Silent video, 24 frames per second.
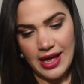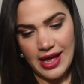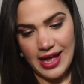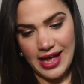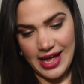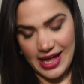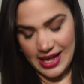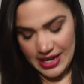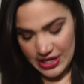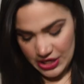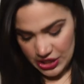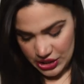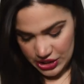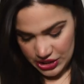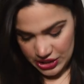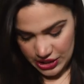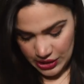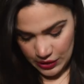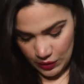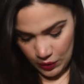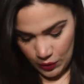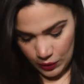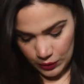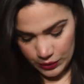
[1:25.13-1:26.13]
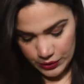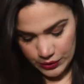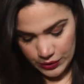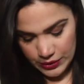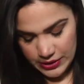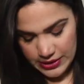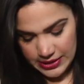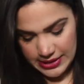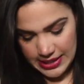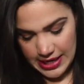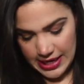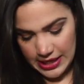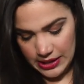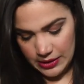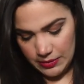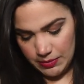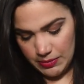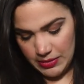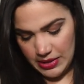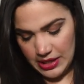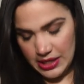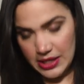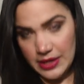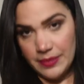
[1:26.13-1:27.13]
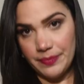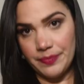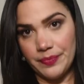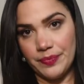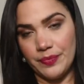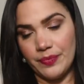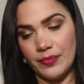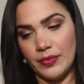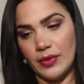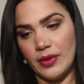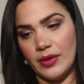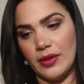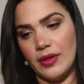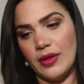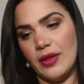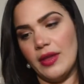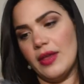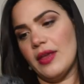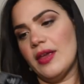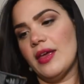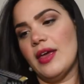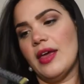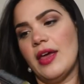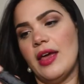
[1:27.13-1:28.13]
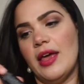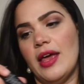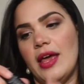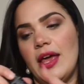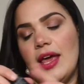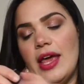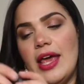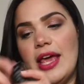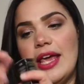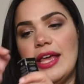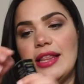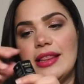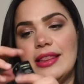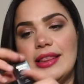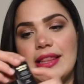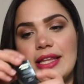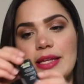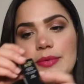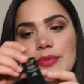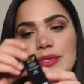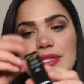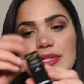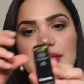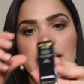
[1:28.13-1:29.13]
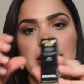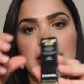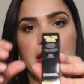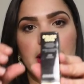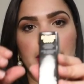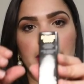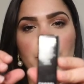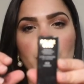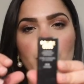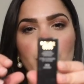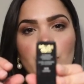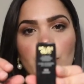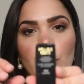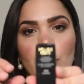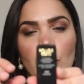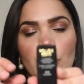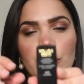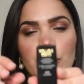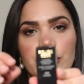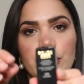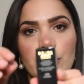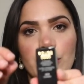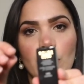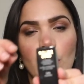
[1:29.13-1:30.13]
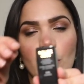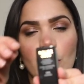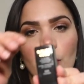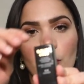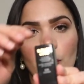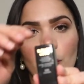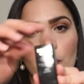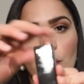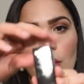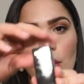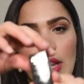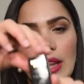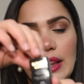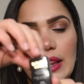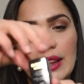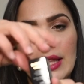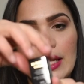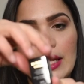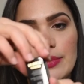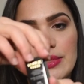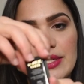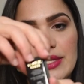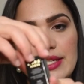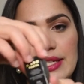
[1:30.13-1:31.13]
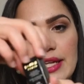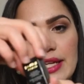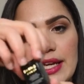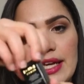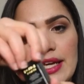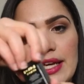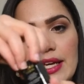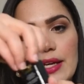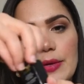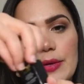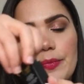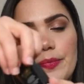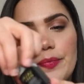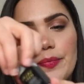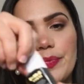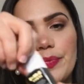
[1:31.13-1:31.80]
and she also sent me a lipstick, a Rouge Coco lipstick